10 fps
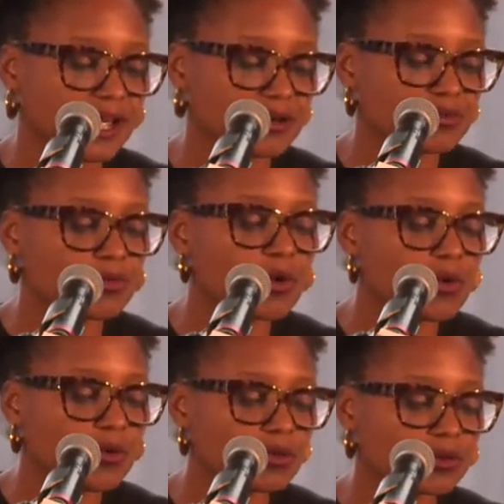and
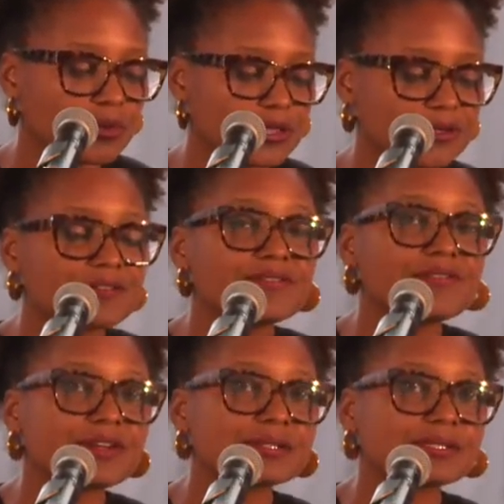roll with
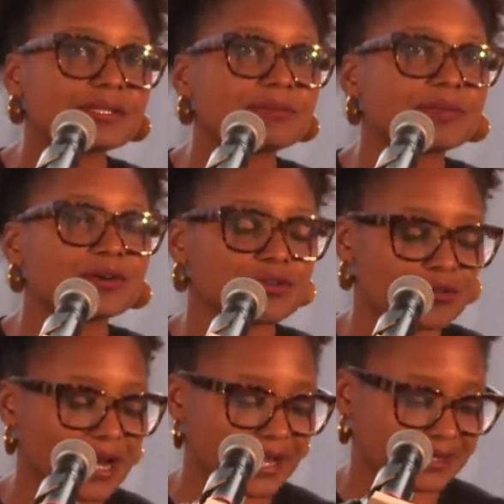fearsome
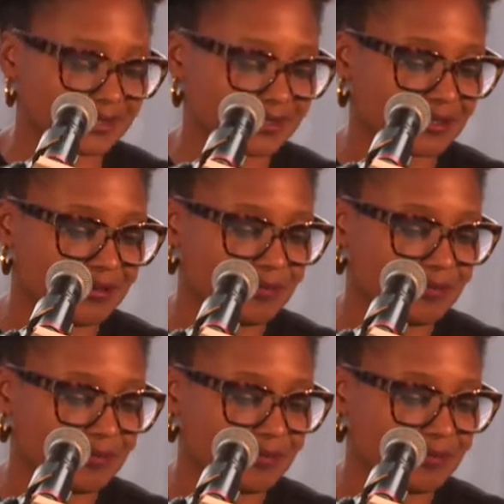grace,